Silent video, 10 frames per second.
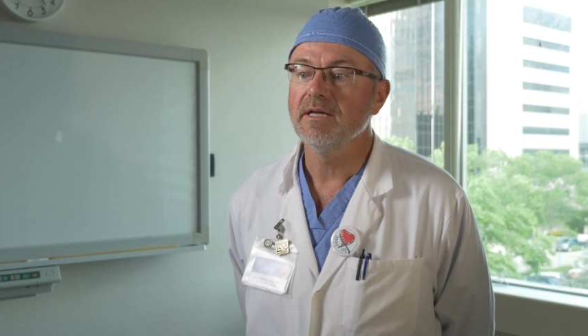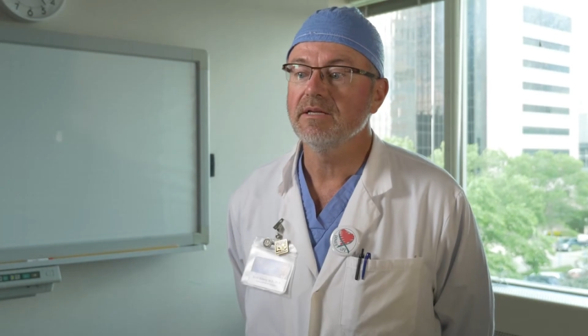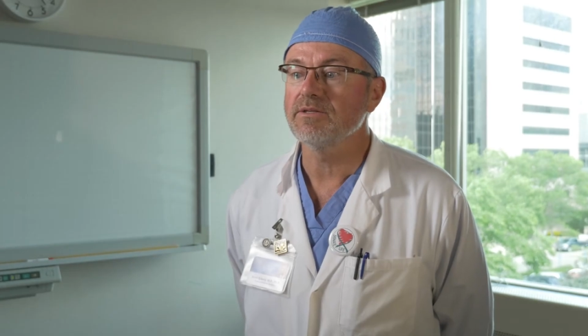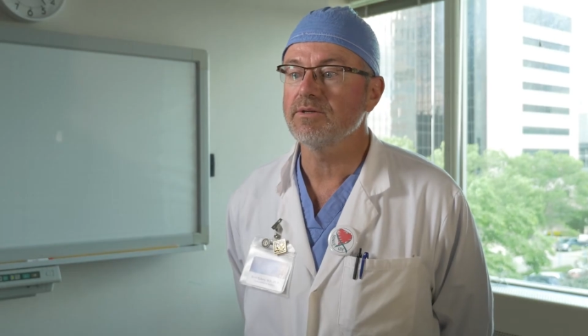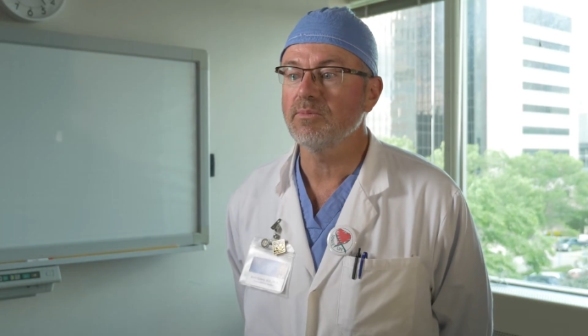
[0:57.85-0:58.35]

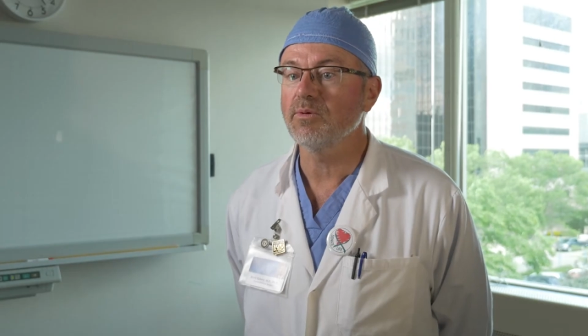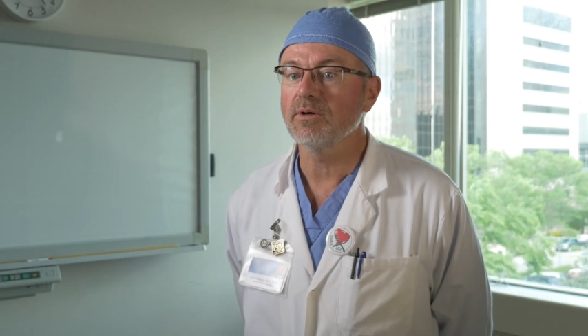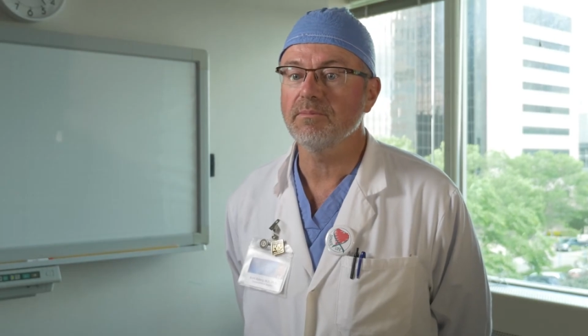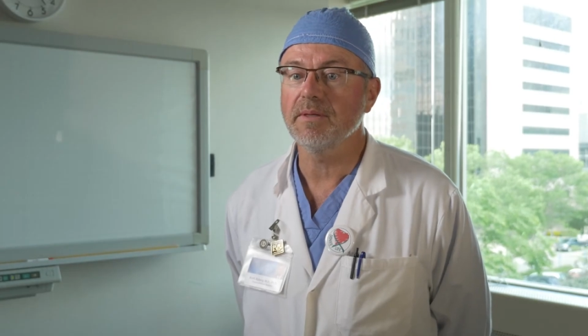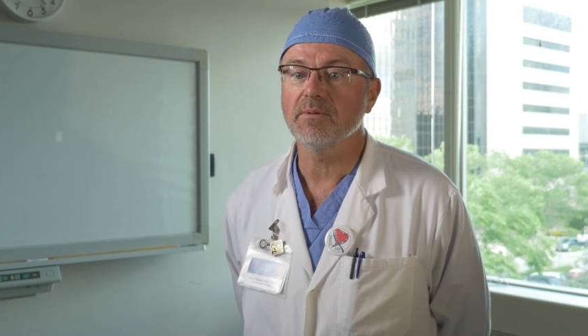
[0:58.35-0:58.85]
to
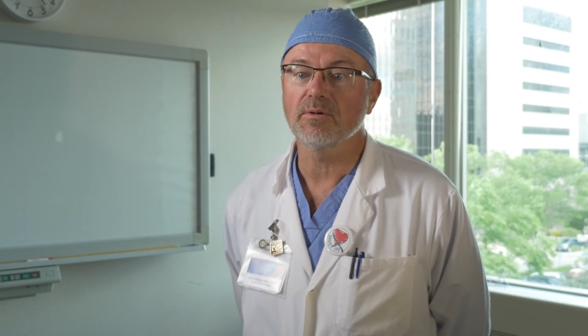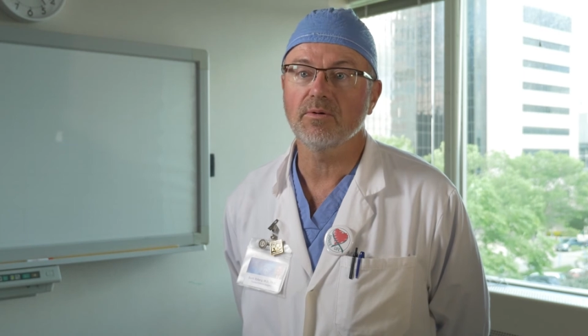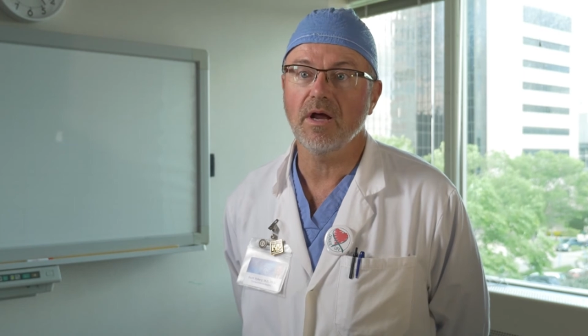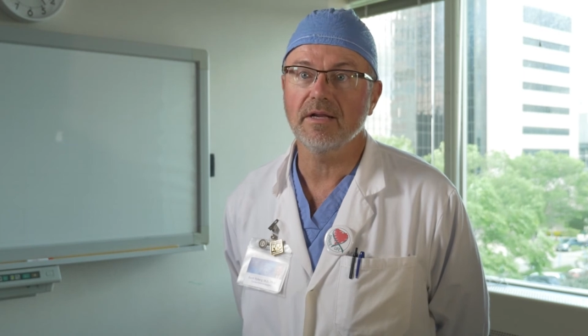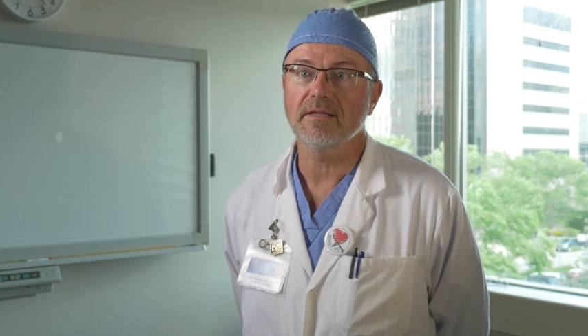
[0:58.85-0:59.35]
support people
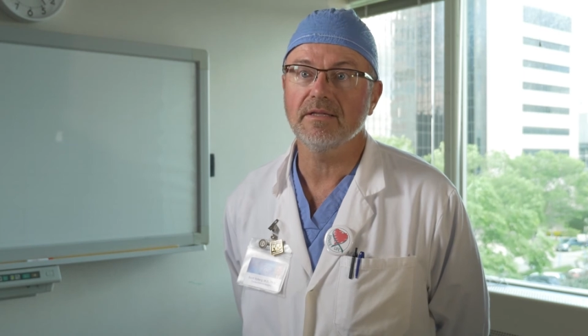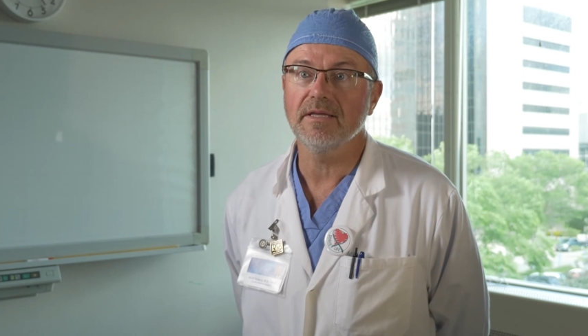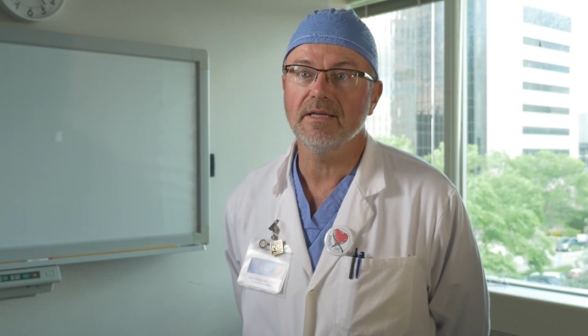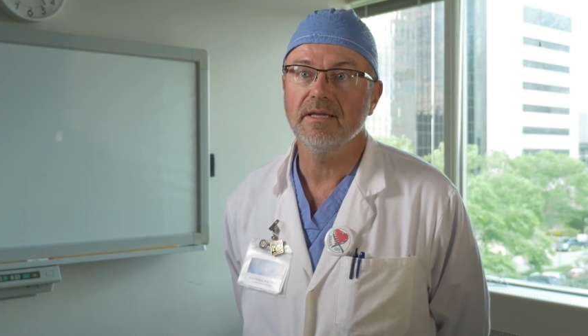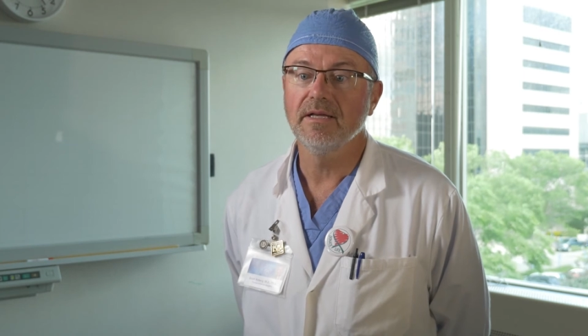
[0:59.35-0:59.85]

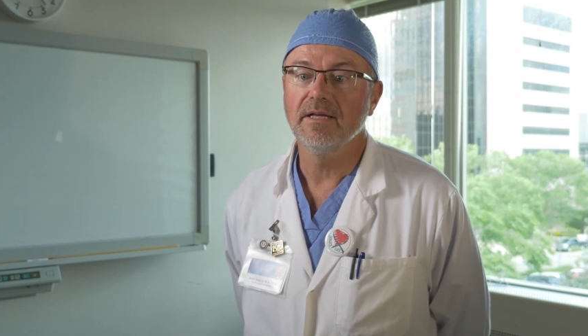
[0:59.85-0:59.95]
chronically.